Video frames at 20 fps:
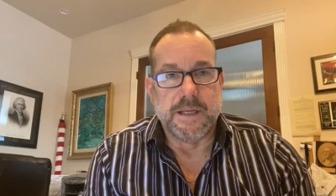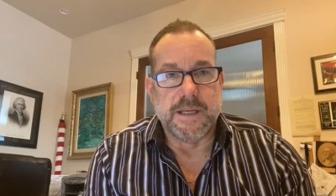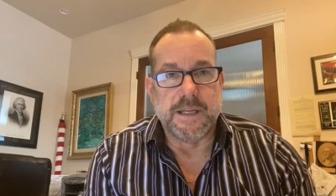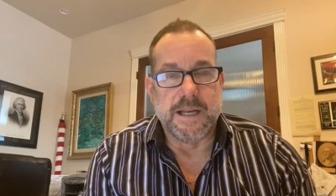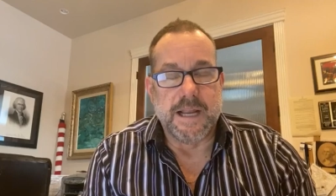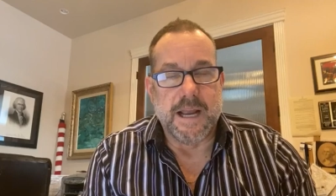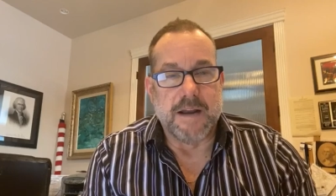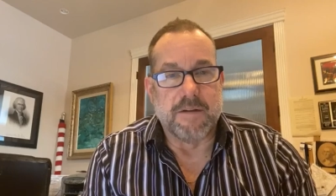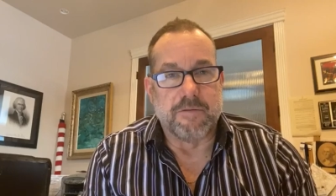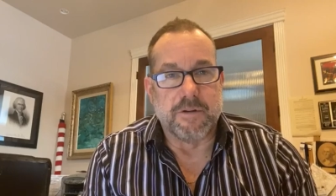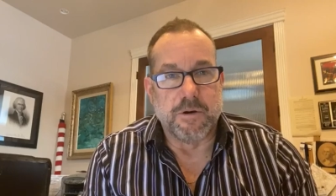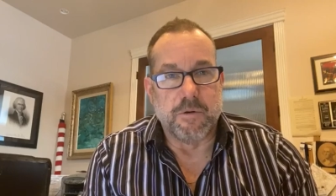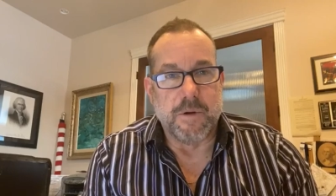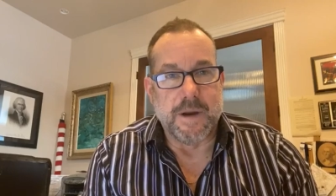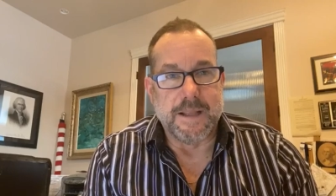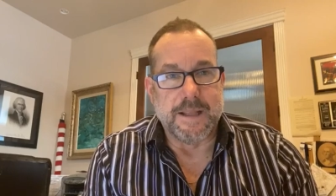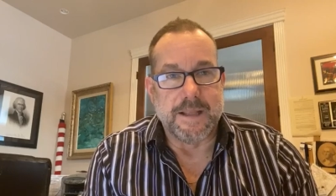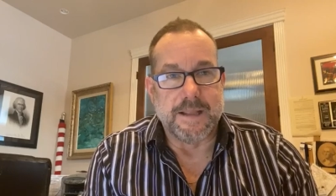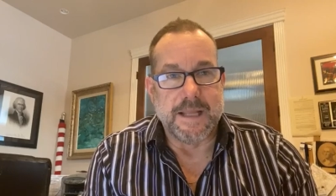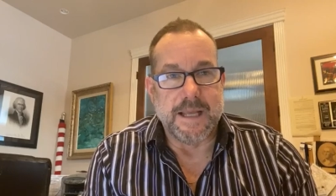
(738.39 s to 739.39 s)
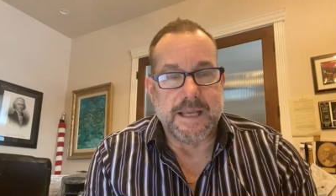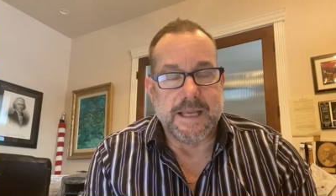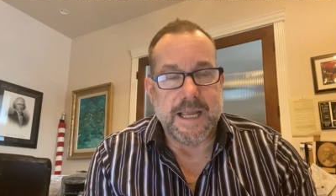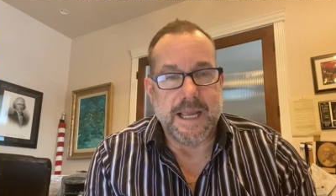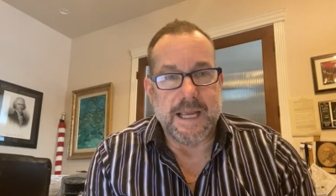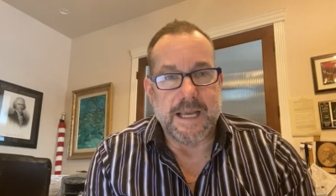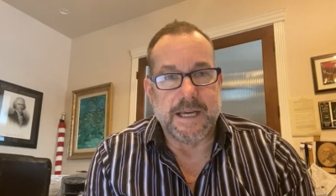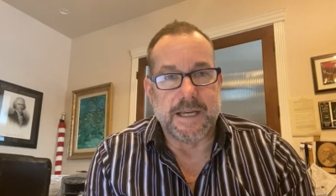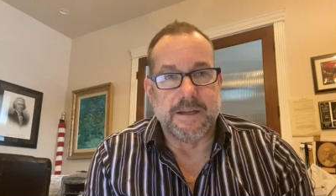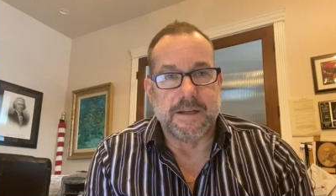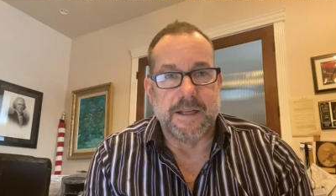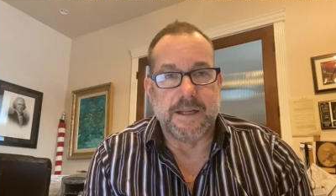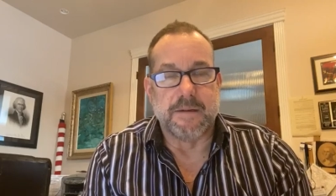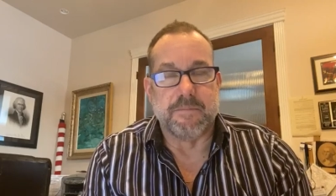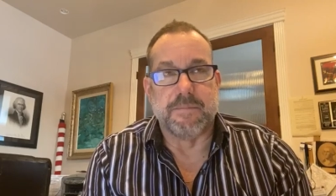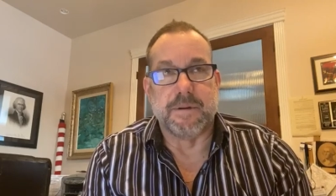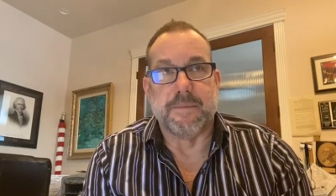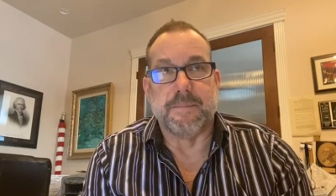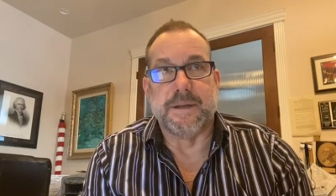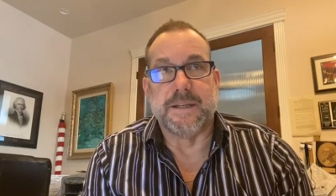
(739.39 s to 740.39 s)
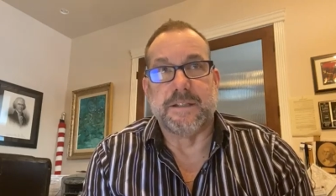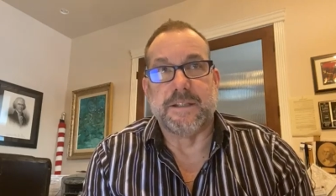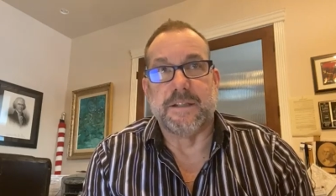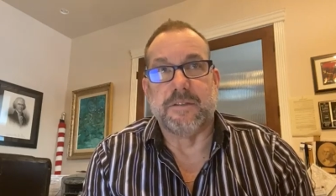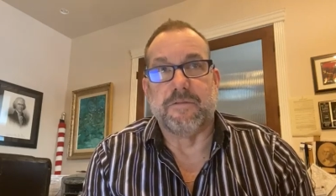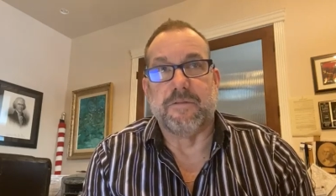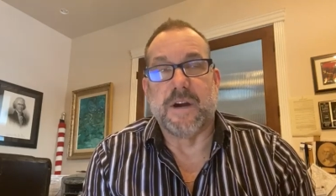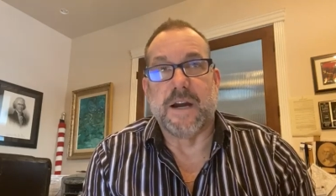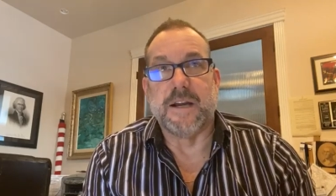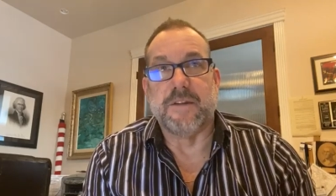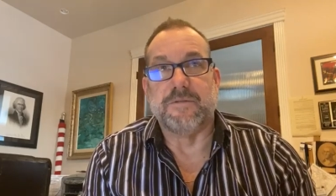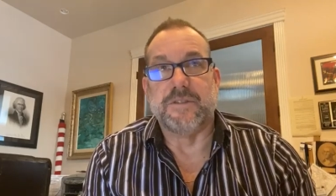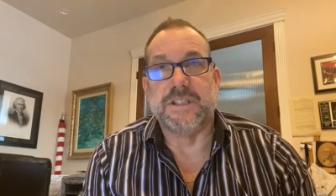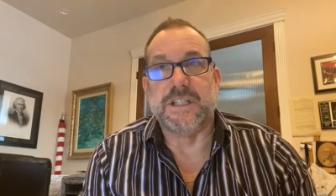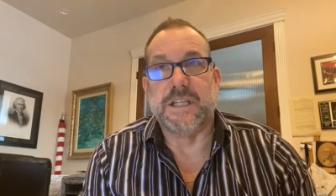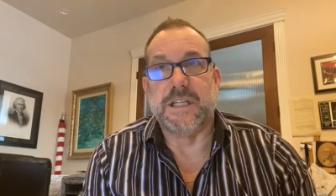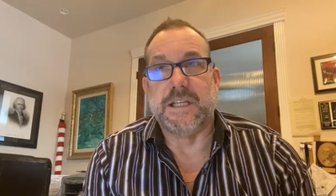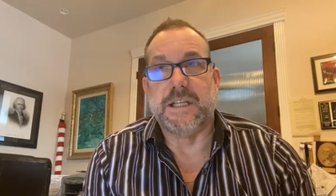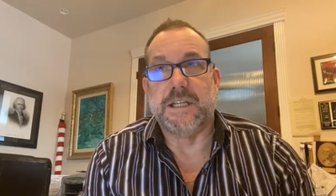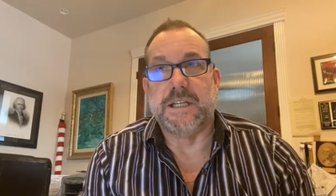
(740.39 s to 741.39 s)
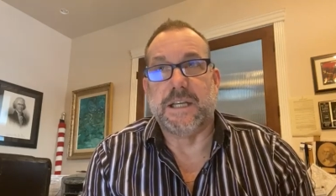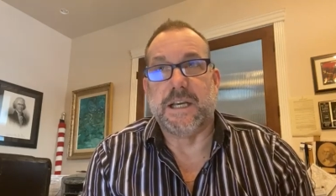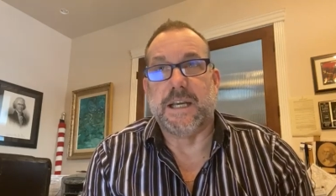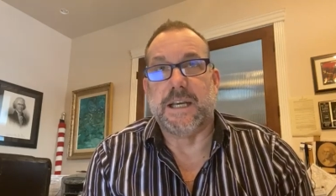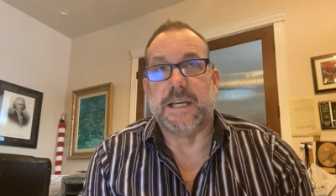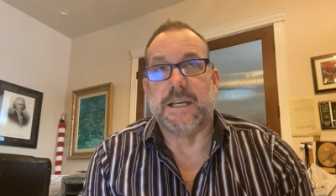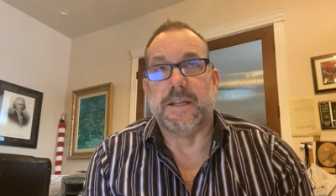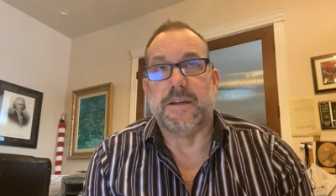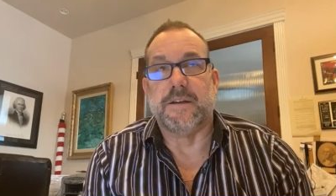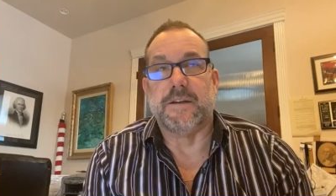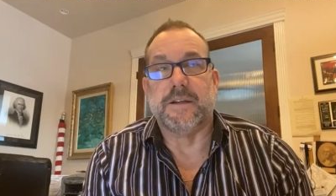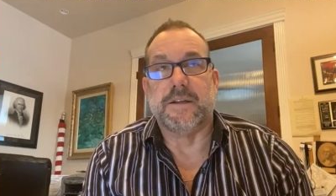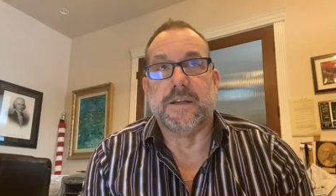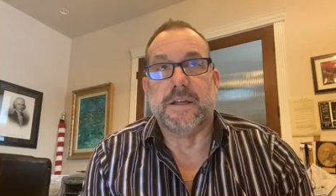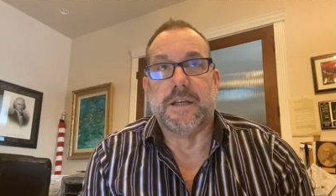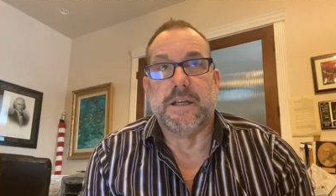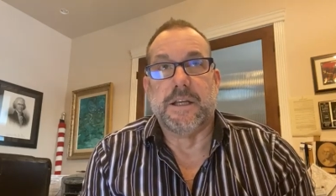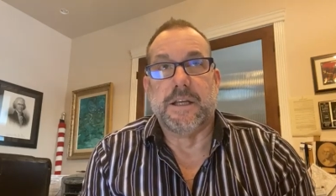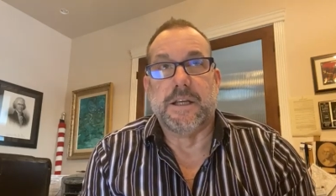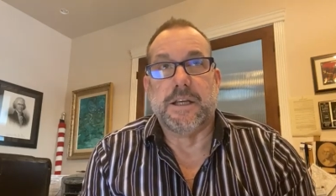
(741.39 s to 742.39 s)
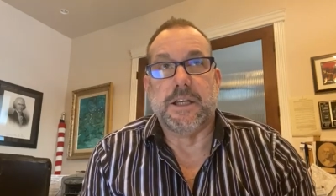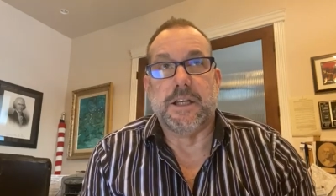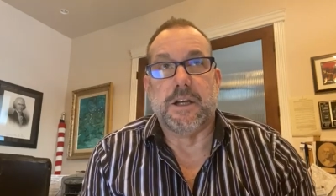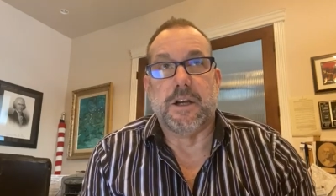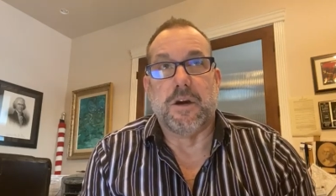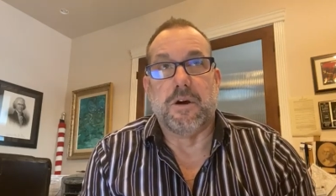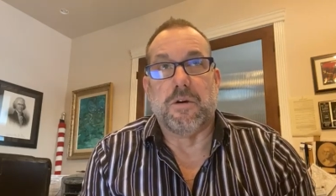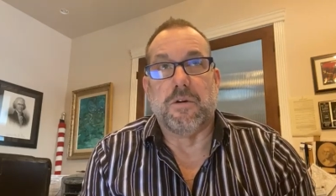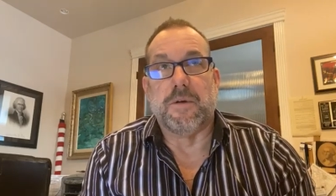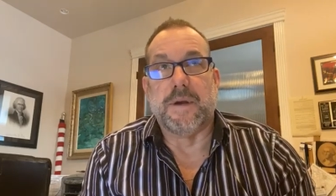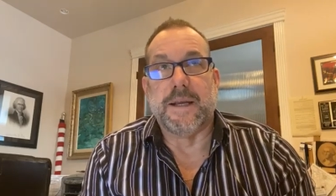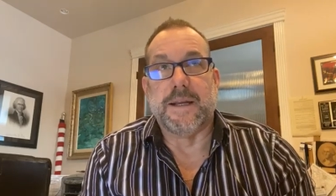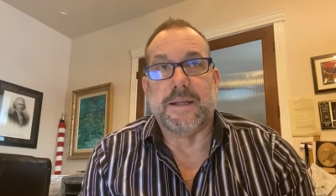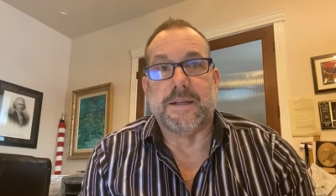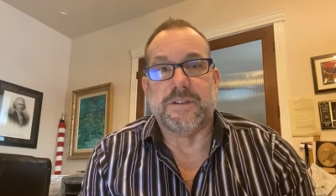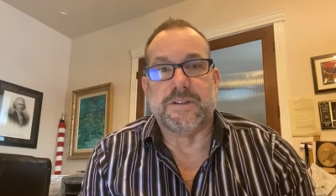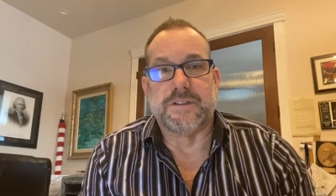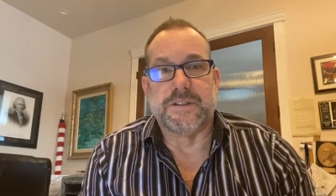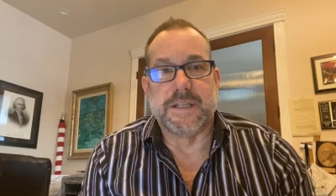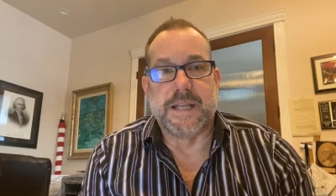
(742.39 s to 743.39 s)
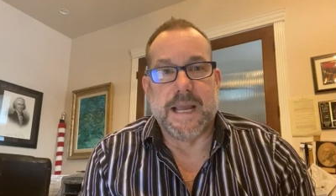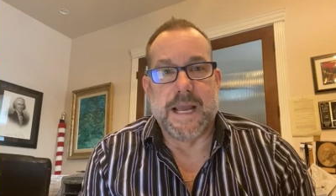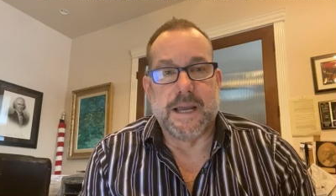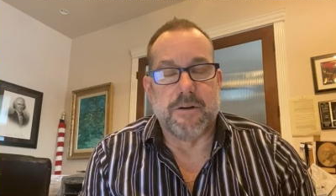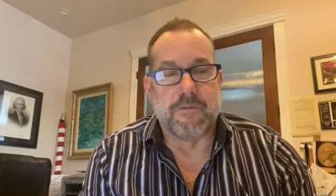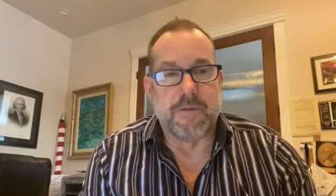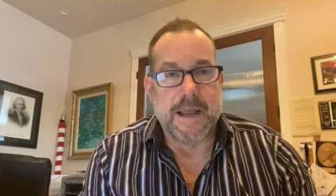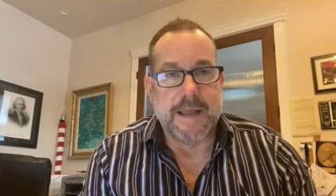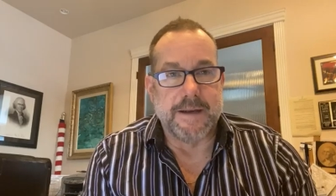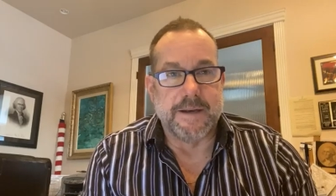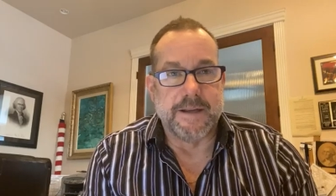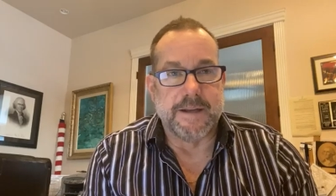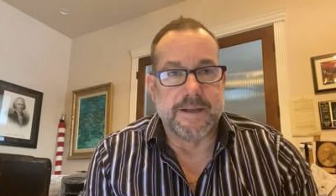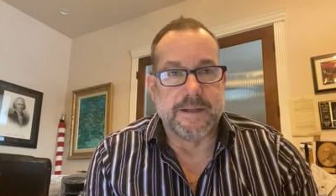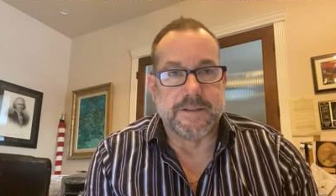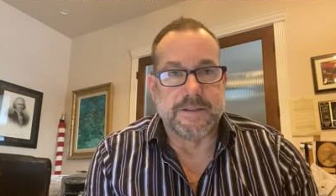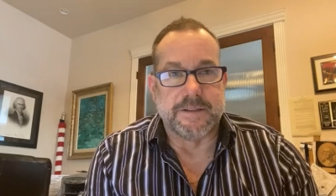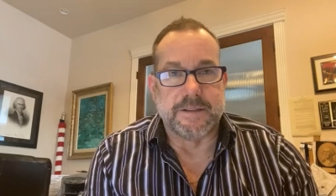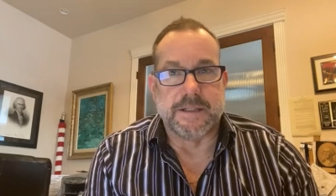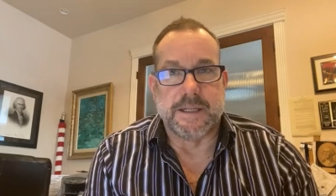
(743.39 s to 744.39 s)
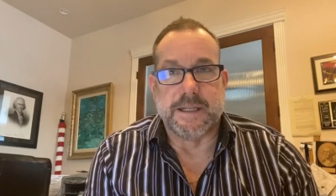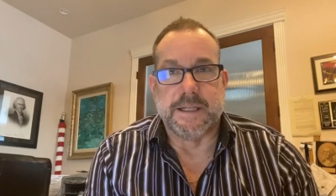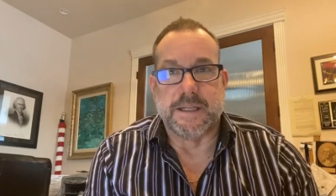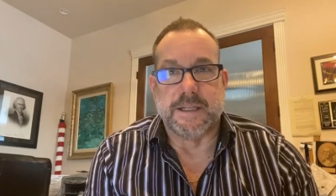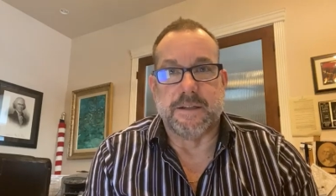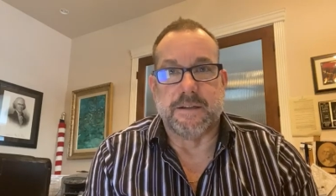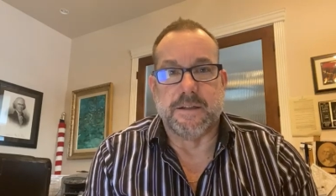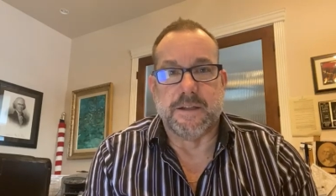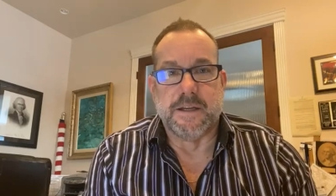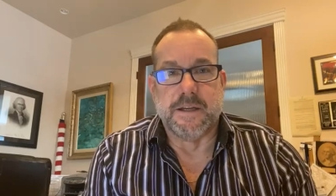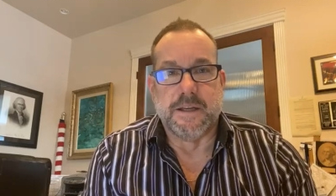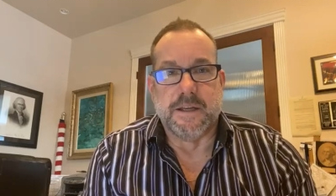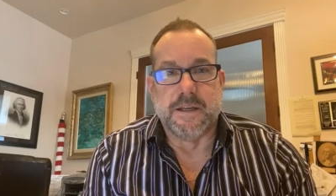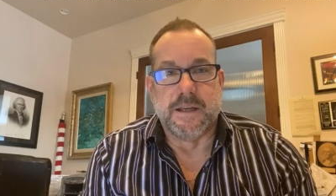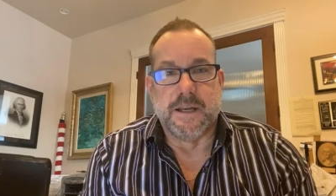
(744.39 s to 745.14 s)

in every way that they can, implementing 5G and you know and scan retinas and